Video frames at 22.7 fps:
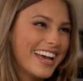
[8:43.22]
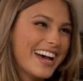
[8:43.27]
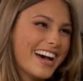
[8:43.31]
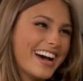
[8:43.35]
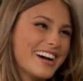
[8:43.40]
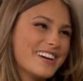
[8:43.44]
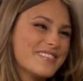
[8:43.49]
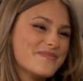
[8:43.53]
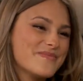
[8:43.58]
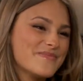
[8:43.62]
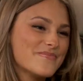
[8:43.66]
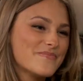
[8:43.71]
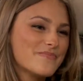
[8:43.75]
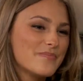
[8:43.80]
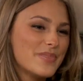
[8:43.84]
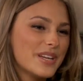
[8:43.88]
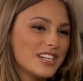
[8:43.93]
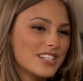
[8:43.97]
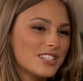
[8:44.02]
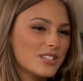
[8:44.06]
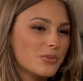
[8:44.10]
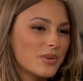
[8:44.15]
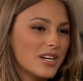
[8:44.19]
But
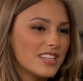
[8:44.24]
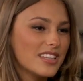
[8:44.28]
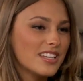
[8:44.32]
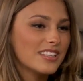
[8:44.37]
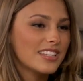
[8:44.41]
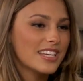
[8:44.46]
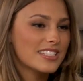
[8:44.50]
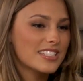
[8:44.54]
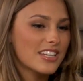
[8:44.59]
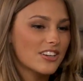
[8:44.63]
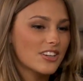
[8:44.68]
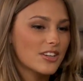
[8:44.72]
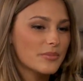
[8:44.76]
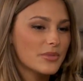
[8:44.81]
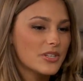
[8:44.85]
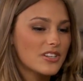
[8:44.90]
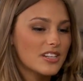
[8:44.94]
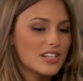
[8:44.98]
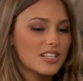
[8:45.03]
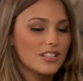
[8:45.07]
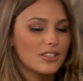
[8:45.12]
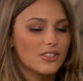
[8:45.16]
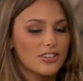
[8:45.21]
it's a way that lets our
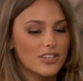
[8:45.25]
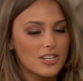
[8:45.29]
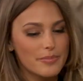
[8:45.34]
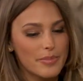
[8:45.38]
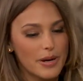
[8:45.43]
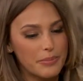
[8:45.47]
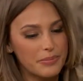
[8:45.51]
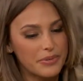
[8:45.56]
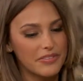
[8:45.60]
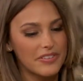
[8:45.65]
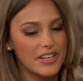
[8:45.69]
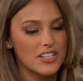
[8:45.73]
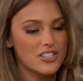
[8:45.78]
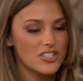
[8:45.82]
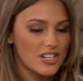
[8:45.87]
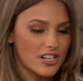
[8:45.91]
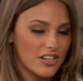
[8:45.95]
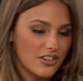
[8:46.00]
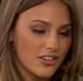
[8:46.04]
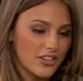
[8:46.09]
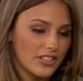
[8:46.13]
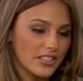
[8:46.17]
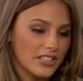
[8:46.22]
community learn about prevention
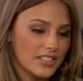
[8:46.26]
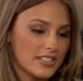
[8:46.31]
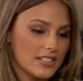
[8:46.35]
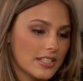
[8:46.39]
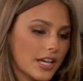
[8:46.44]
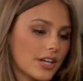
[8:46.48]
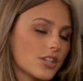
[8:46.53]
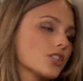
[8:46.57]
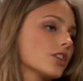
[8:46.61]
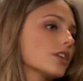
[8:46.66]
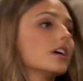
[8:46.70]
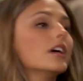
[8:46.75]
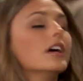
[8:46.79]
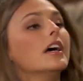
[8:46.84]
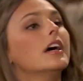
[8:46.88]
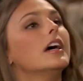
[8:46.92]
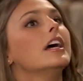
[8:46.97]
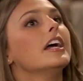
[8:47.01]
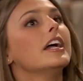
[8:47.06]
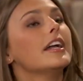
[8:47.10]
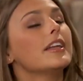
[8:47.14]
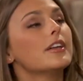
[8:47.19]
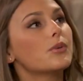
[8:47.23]
and early detection
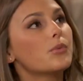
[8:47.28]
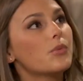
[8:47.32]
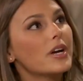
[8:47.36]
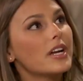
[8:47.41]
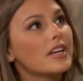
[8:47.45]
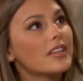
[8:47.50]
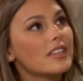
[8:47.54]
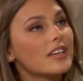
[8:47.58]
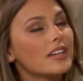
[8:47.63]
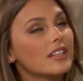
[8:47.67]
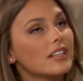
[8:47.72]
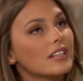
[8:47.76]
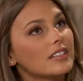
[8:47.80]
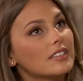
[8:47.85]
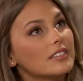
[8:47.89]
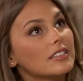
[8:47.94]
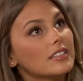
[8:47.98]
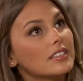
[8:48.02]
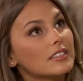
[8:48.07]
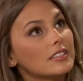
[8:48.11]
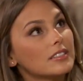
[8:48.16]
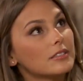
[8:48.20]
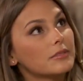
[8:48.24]
in a way that
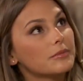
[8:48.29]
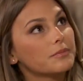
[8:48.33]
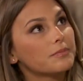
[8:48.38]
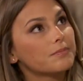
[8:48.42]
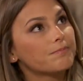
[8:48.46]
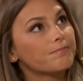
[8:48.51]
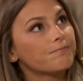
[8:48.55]
is